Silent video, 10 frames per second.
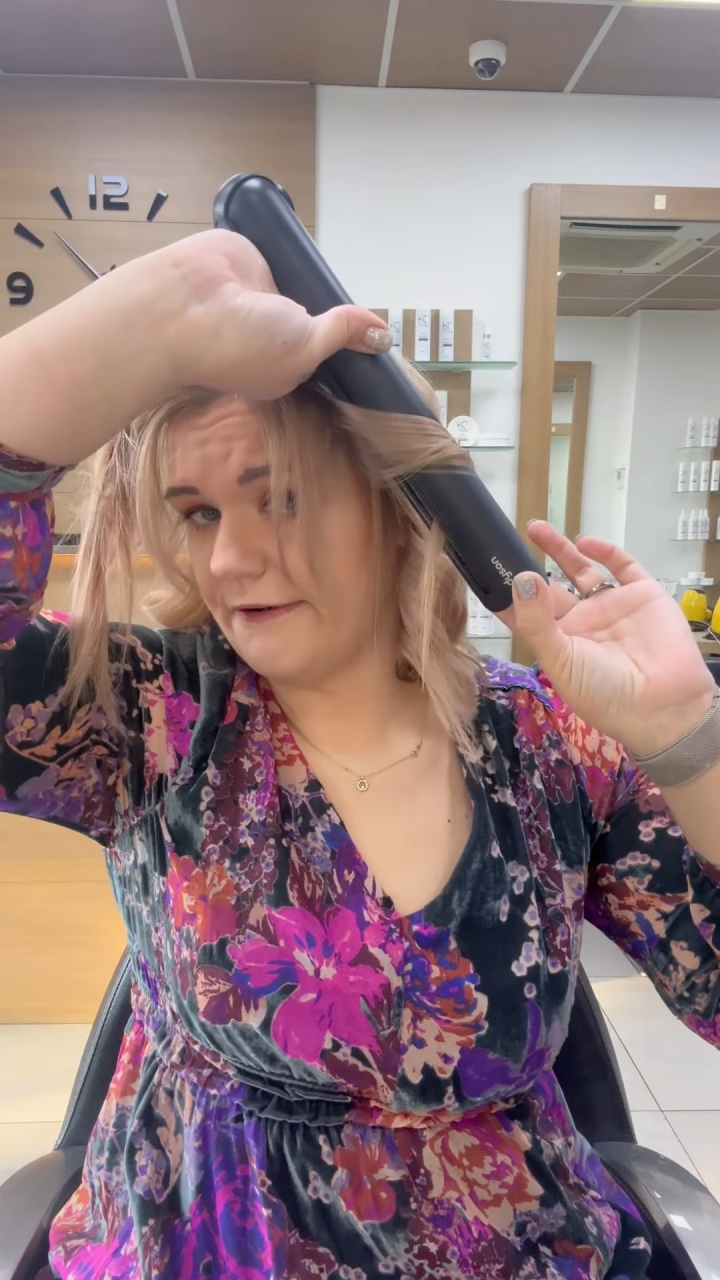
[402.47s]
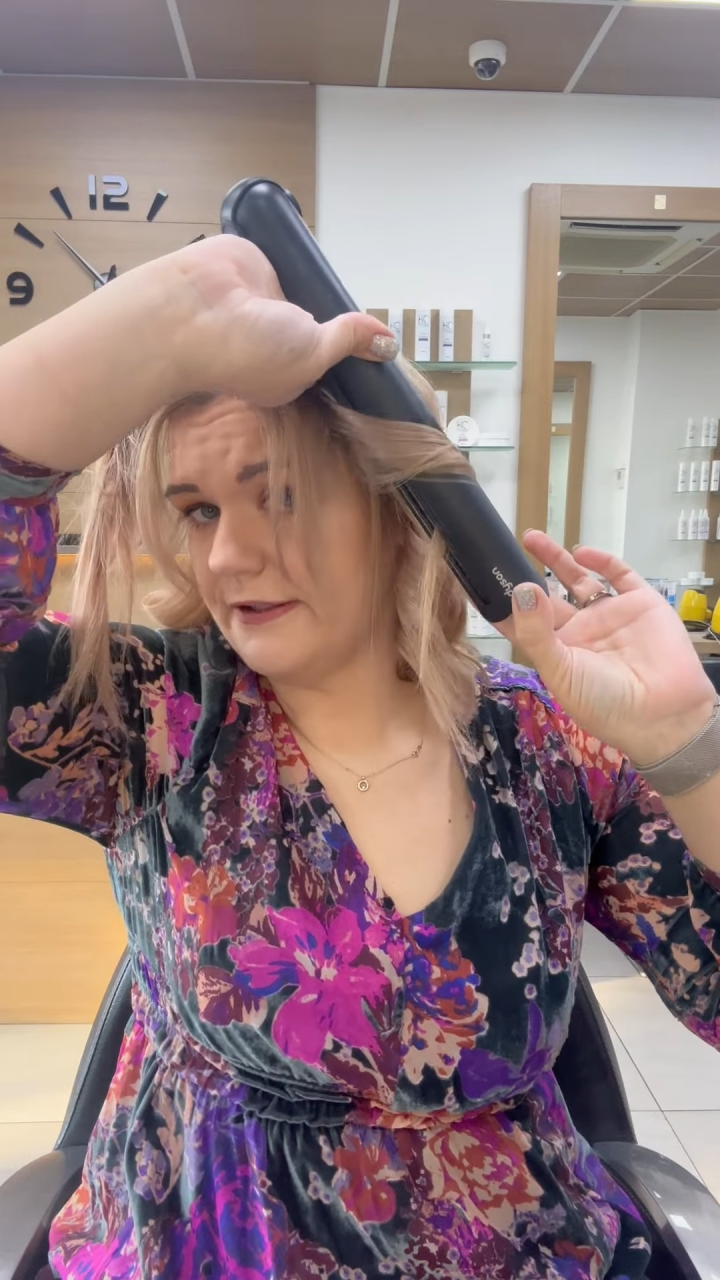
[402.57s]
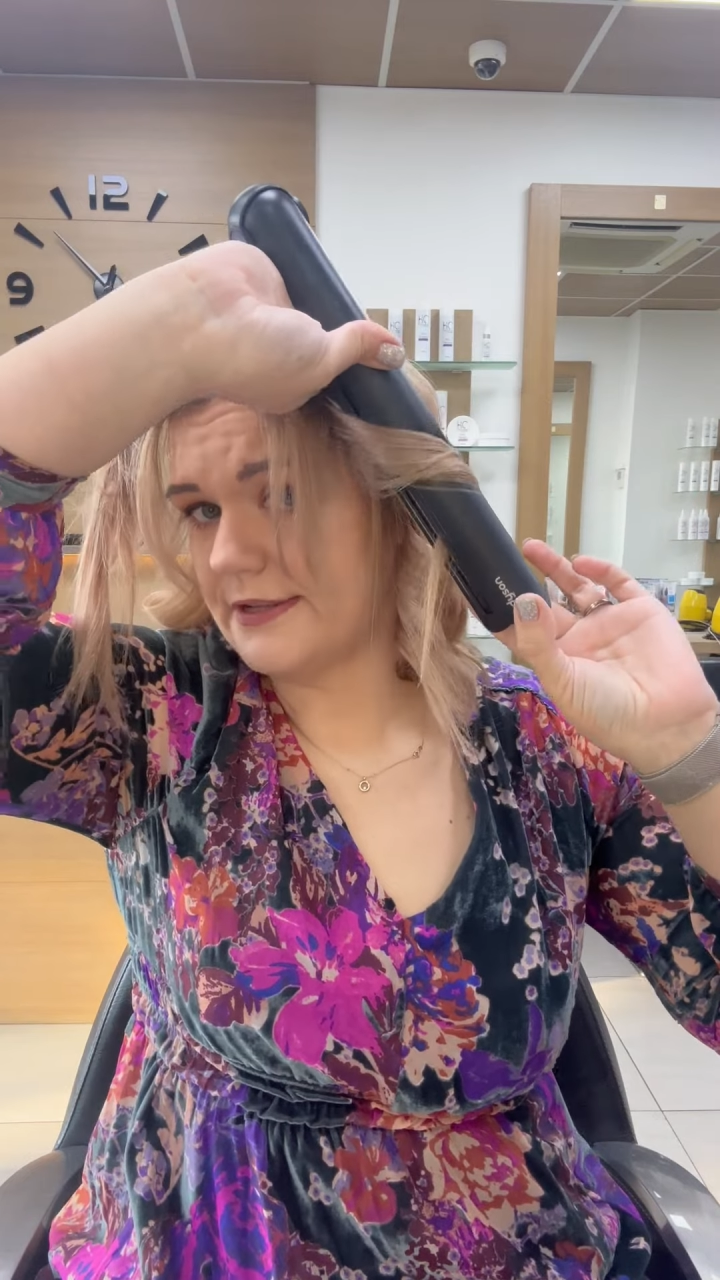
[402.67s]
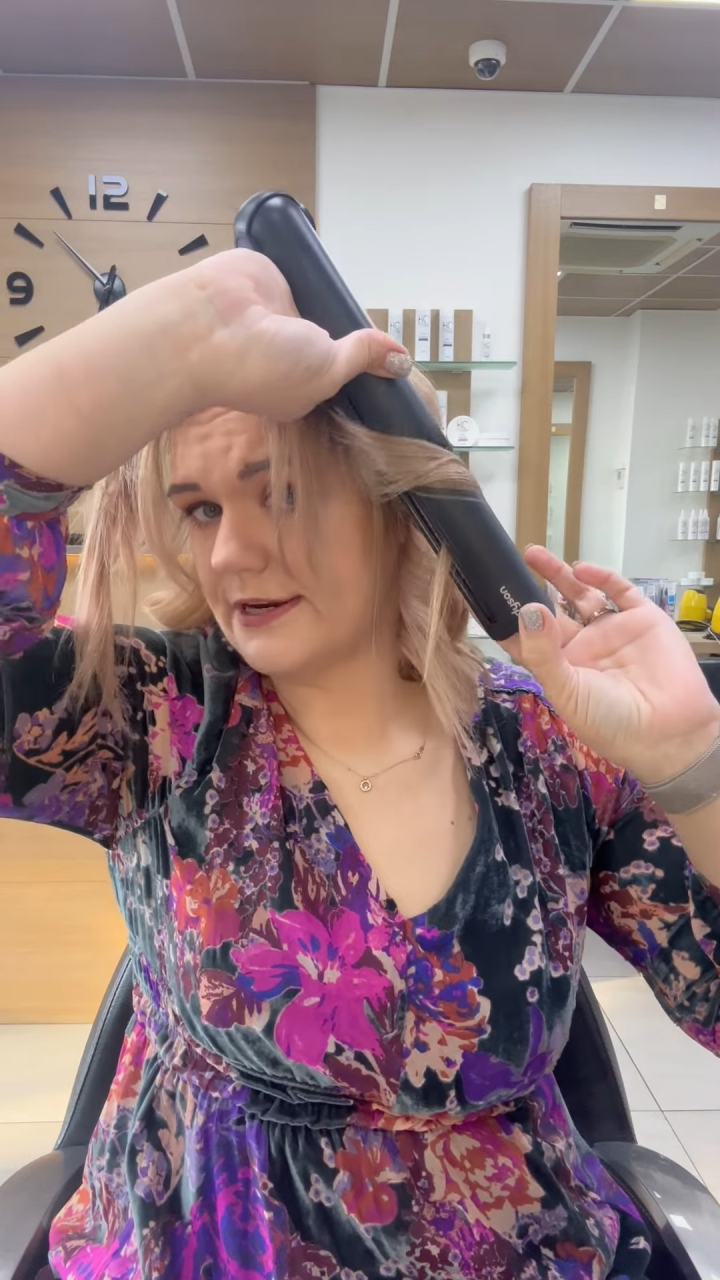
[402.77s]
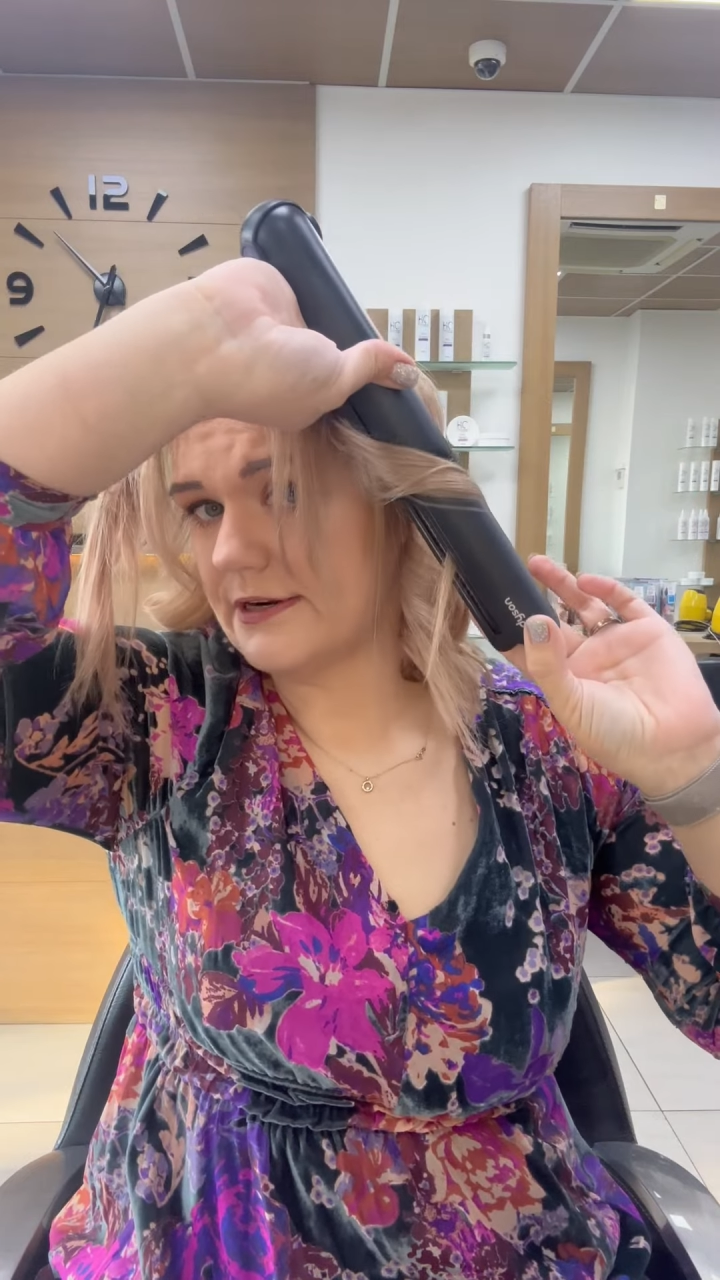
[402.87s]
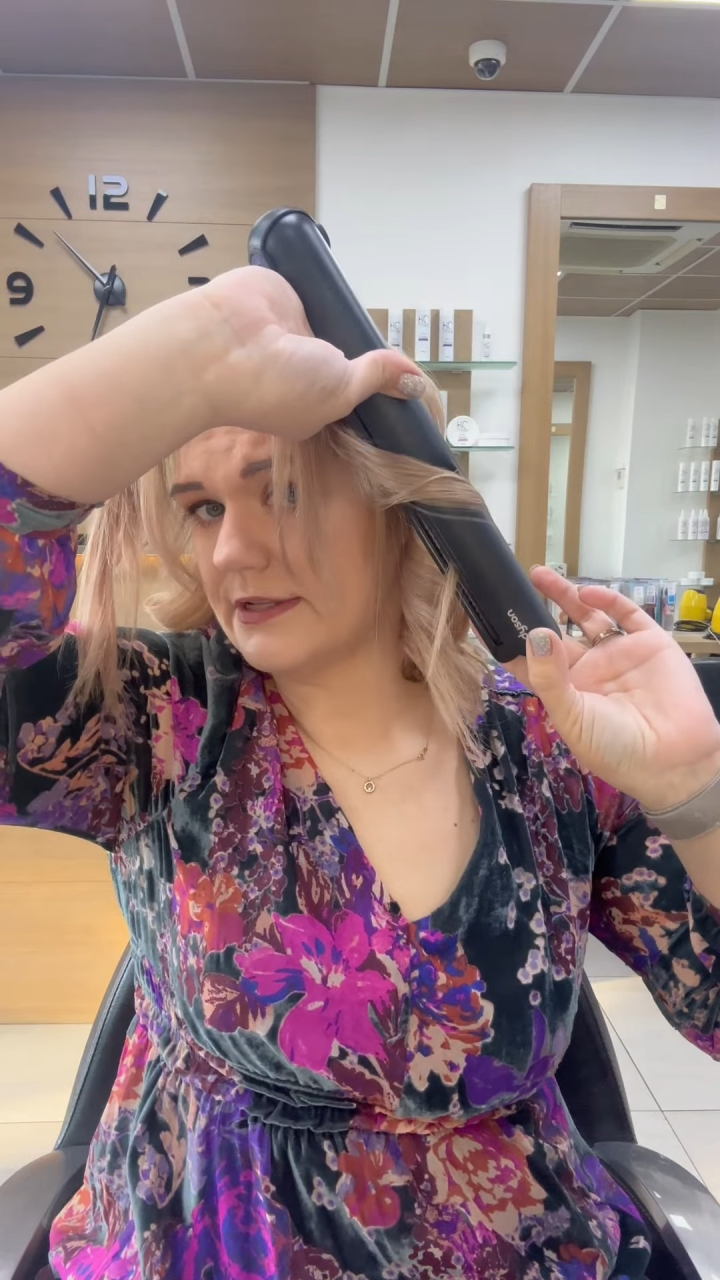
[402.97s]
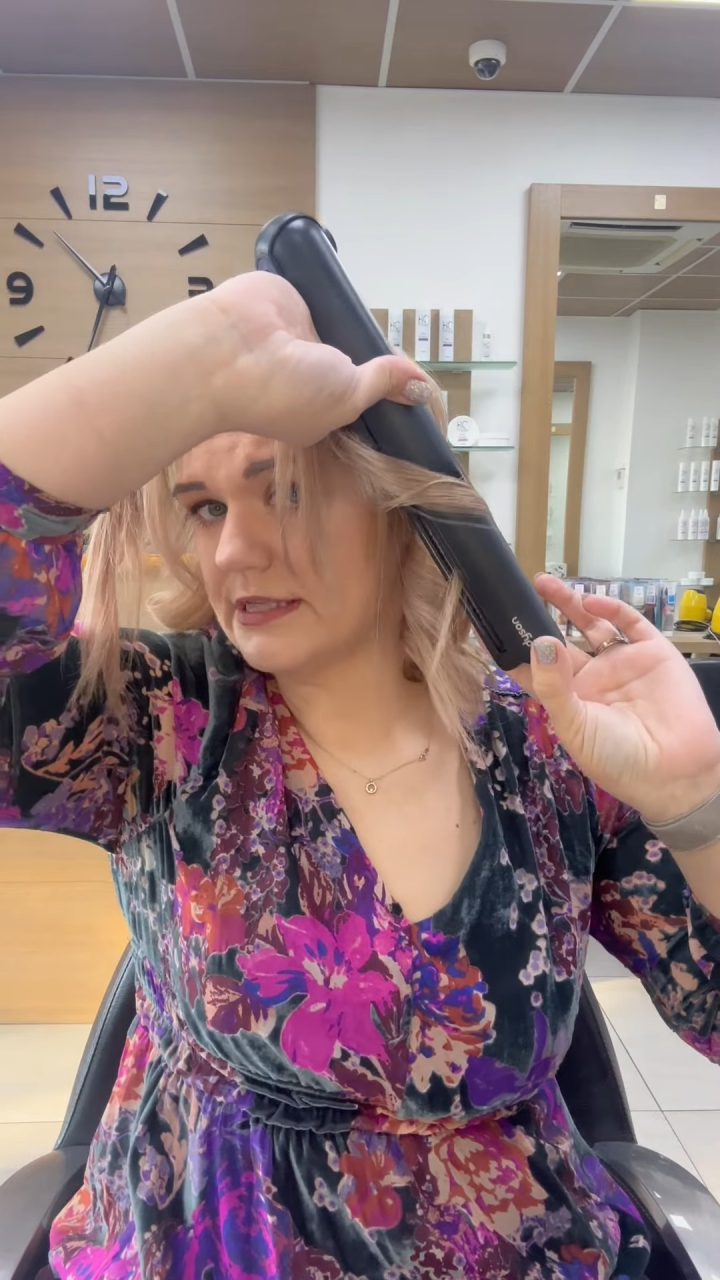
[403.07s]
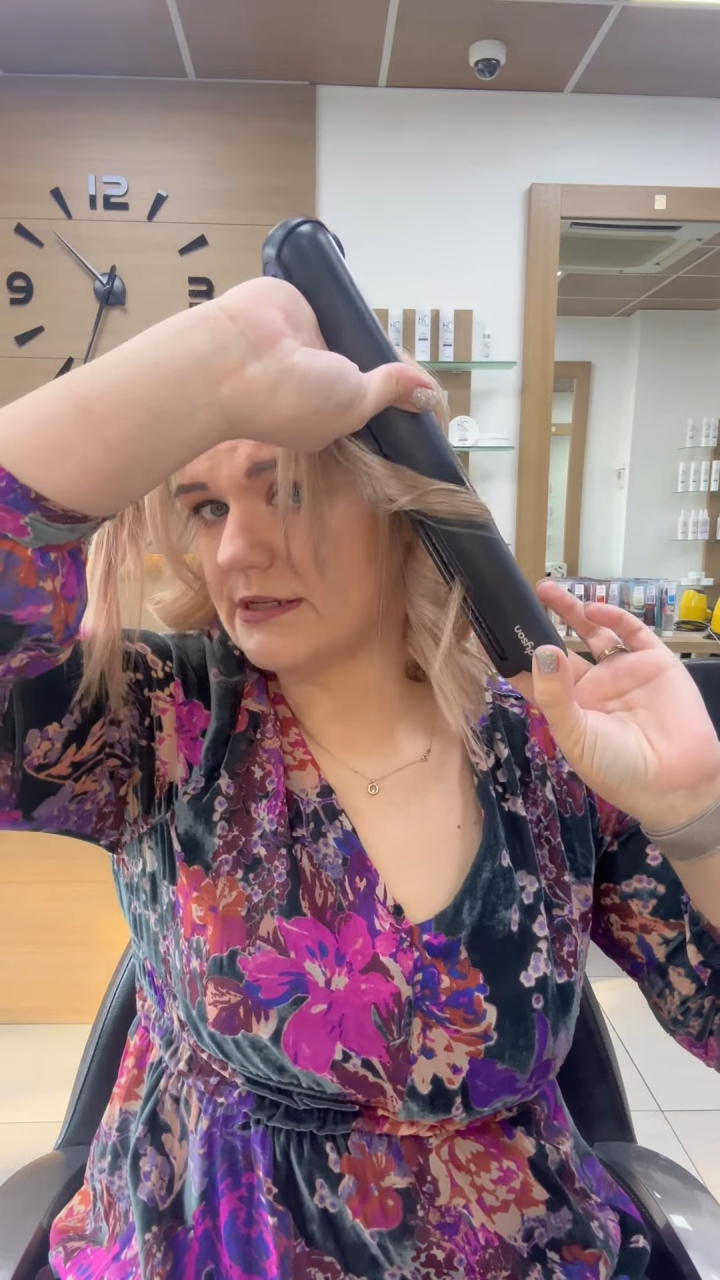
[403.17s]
front curls